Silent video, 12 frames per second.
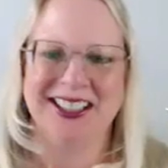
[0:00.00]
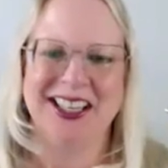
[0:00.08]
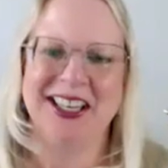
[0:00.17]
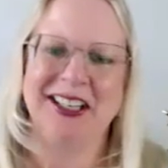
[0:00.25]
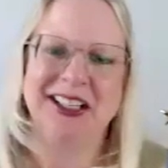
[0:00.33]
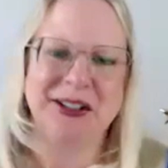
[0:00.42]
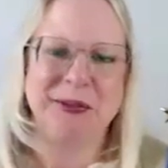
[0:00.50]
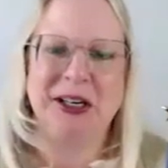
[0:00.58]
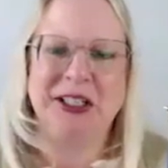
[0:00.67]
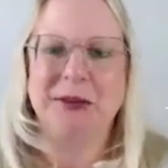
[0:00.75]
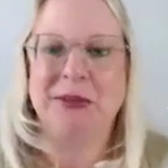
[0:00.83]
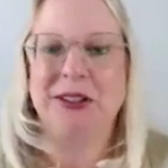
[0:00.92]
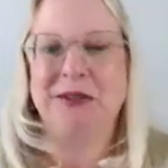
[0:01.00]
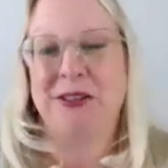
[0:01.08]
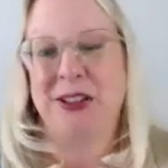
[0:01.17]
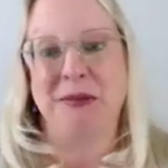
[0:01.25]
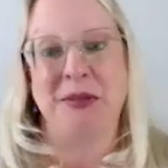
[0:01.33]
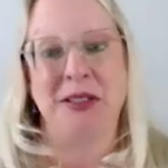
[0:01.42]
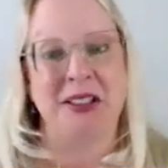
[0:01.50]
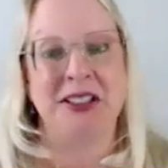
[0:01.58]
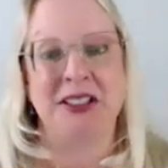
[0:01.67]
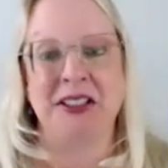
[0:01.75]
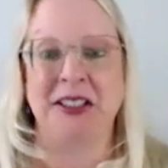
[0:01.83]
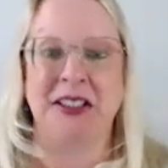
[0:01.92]
It is meant to be fun
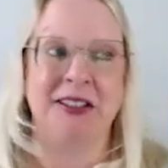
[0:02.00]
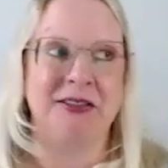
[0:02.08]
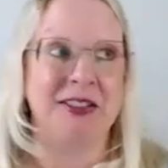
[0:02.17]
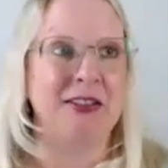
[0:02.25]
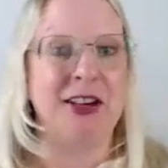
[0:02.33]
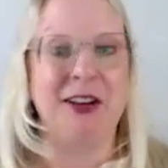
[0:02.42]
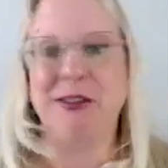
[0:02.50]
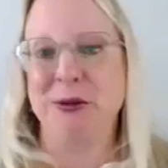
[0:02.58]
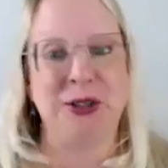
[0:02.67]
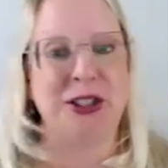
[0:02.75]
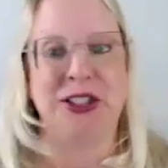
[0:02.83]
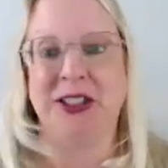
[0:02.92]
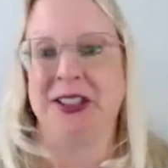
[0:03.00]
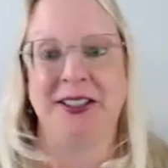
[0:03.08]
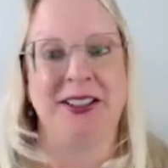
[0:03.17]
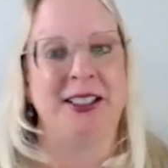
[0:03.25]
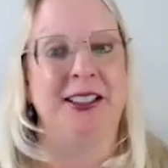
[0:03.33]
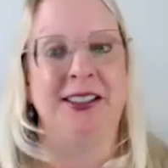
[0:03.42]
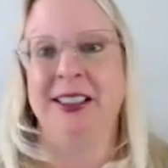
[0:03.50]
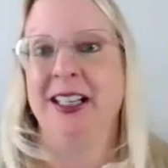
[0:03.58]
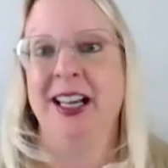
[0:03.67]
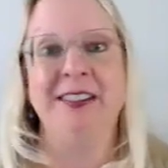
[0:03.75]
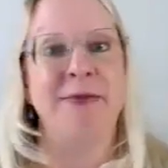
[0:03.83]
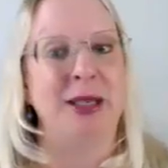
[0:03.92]
because if you've ever worked in Excel, and
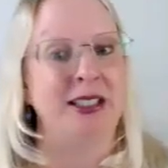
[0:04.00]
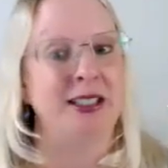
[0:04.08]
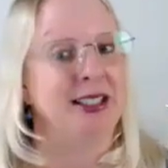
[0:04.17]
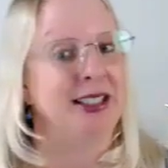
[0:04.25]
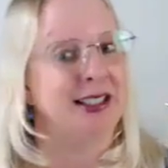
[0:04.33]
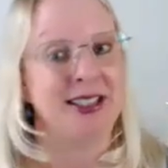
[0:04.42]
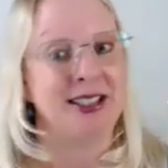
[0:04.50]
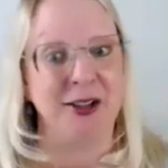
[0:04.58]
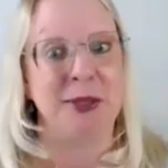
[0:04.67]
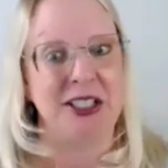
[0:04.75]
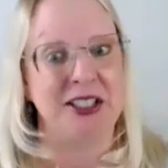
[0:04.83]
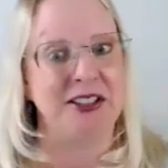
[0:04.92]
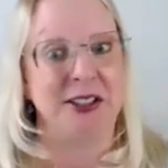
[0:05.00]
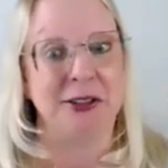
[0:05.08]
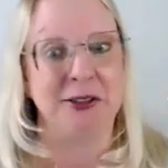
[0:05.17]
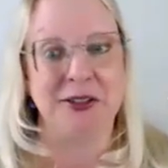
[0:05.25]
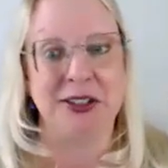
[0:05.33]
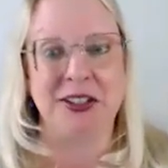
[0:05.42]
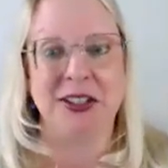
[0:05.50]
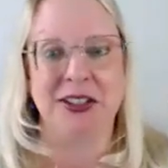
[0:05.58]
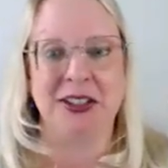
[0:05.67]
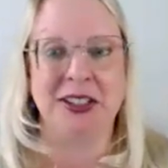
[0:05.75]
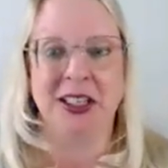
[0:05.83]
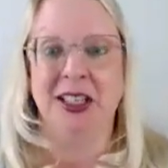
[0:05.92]
I've been in Excel myself, it's
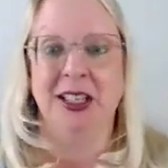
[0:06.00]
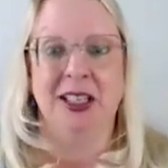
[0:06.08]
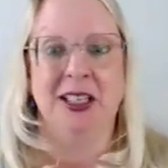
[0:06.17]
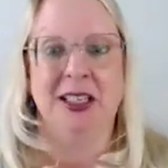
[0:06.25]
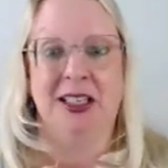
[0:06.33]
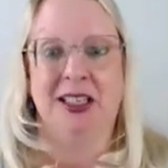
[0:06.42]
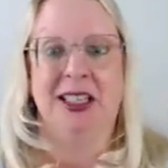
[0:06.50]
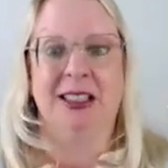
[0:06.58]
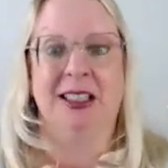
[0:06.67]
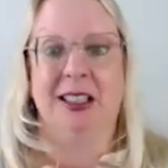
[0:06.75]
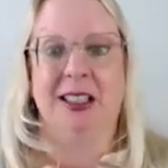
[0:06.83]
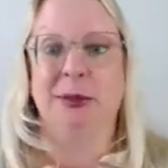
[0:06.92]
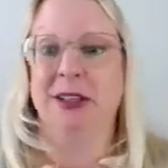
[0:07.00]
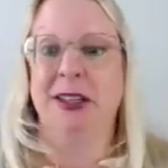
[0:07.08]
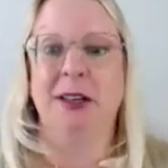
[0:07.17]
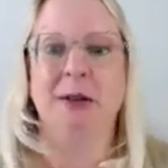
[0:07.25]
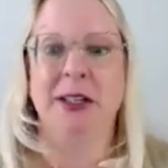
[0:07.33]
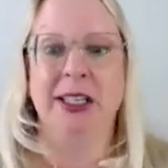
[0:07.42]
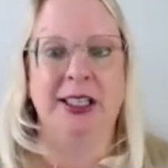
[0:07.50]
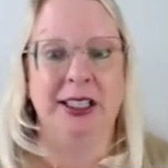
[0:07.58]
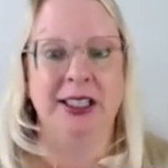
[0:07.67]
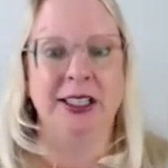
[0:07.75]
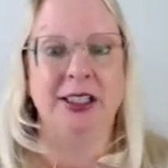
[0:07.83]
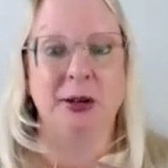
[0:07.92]
just you get there, but then when you get
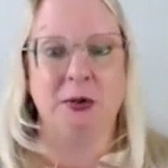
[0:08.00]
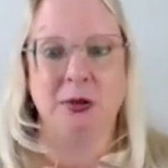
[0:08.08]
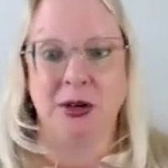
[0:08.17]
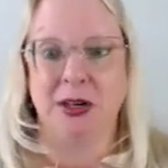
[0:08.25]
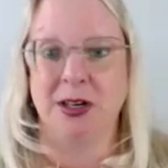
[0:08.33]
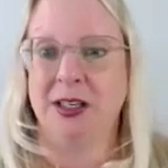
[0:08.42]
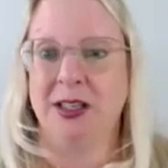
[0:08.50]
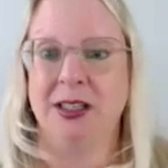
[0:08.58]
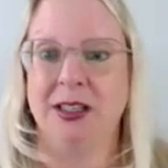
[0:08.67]
it to work,